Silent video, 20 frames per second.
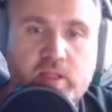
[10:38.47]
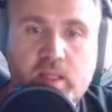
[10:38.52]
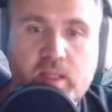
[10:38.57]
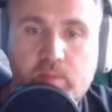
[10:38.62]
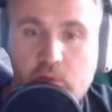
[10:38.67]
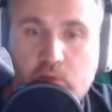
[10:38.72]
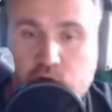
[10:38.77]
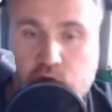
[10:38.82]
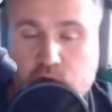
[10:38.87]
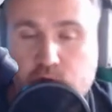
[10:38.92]

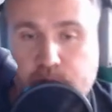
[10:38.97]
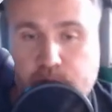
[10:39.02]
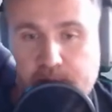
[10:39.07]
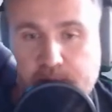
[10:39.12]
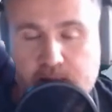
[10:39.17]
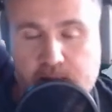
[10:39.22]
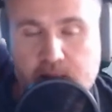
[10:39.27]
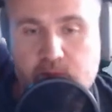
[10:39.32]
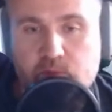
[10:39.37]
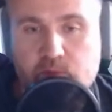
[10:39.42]
able to
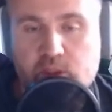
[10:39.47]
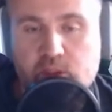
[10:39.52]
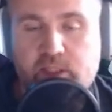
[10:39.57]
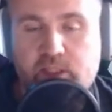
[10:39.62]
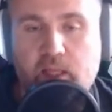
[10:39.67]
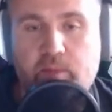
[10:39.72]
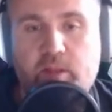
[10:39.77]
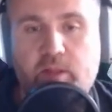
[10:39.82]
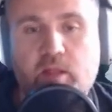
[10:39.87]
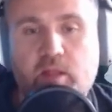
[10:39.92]
spend that much
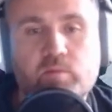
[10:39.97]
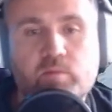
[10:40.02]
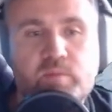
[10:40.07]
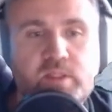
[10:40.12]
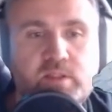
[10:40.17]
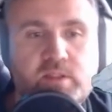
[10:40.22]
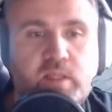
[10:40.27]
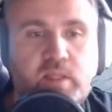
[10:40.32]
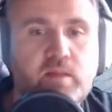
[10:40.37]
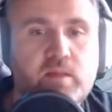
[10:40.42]
stamina on
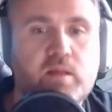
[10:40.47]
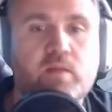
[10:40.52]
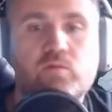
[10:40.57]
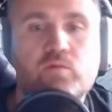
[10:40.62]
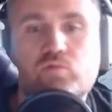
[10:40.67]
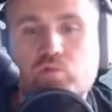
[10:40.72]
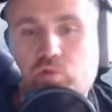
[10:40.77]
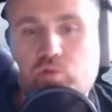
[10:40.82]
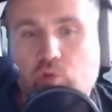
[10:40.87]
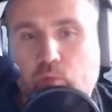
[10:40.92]
beast day, then
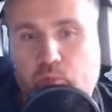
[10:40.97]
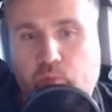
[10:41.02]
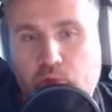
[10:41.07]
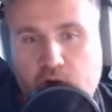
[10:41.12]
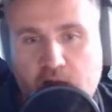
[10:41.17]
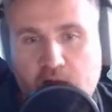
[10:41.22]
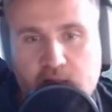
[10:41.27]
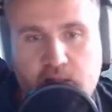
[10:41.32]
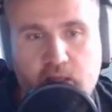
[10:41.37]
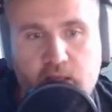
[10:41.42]
do your
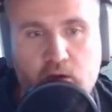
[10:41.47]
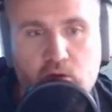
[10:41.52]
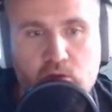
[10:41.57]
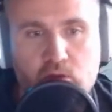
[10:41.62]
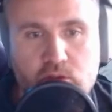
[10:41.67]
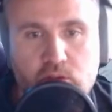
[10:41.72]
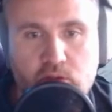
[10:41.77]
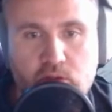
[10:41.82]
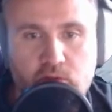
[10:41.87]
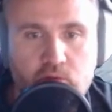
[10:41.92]
polar
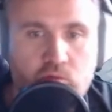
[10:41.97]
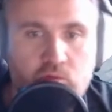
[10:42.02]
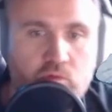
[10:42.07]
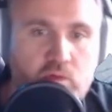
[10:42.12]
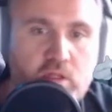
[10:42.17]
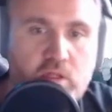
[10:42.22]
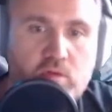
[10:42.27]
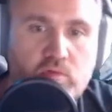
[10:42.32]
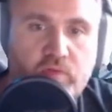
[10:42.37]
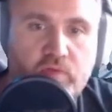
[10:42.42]
terrors. You know,
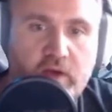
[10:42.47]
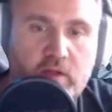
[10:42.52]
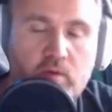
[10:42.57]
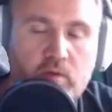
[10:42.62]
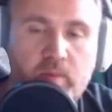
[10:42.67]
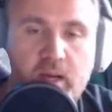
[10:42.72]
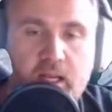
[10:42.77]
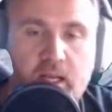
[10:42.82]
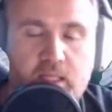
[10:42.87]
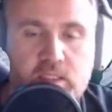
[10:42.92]
you need to find a
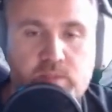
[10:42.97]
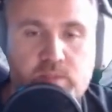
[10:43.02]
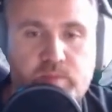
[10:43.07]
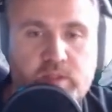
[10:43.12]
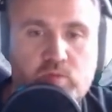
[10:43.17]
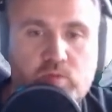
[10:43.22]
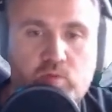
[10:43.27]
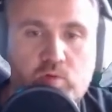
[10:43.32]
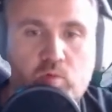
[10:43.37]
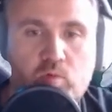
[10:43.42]
balance
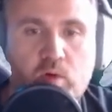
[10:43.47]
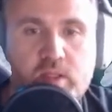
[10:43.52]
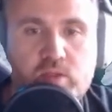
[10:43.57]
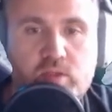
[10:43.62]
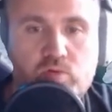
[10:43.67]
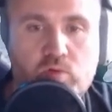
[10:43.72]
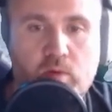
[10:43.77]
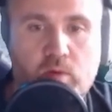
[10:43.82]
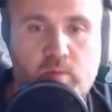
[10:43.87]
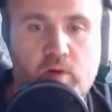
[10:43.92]
between what's
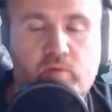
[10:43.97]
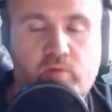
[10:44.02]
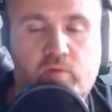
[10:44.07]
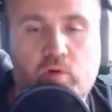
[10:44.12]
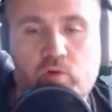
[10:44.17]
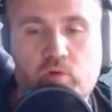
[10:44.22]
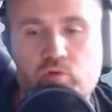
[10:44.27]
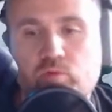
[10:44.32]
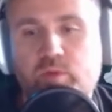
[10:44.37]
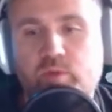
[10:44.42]
doable
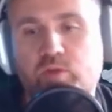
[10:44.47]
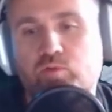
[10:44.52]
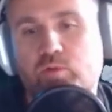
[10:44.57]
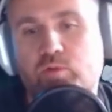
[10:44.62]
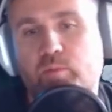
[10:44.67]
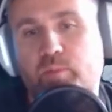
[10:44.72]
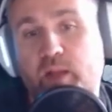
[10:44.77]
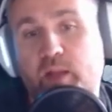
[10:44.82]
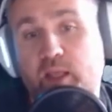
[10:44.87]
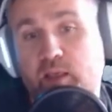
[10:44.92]
for you,
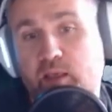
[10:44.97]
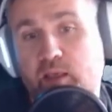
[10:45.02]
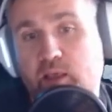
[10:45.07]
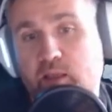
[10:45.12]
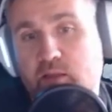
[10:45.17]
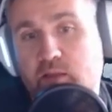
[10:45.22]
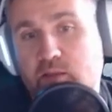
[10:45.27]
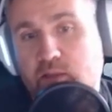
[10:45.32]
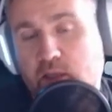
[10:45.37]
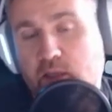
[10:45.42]
between playing
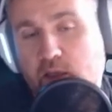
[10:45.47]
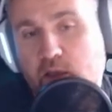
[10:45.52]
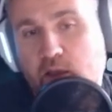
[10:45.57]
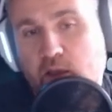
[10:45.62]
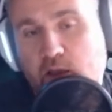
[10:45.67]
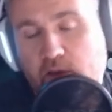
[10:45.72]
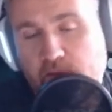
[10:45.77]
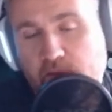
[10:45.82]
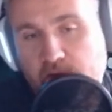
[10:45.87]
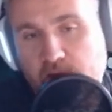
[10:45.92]
it
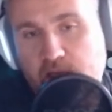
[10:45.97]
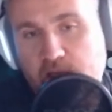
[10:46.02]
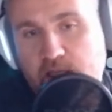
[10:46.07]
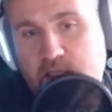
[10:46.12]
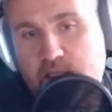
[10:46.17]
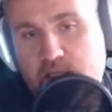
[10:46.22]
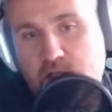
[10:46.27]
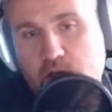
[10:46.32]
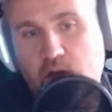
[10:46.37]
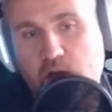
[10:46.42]
very
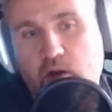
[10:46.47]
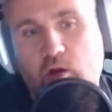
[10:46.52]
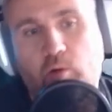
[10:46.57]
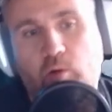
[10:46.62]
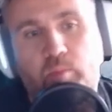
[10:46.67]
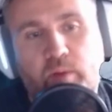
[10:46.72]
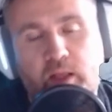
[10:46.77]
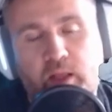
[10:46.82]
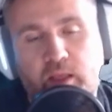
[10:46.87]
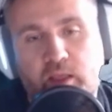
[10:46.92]
little or
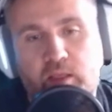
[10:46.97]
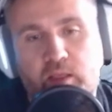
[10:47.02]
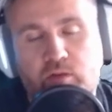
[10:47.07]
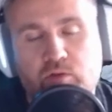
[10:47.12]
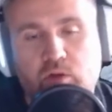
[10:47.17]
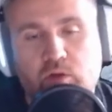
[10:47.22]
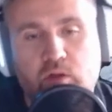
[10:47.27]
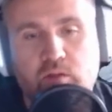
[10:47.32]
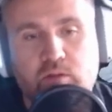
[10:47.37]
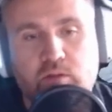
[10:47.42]
playing it
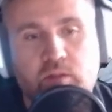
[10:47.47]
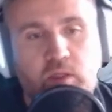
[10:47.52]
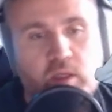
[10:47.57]
a lot.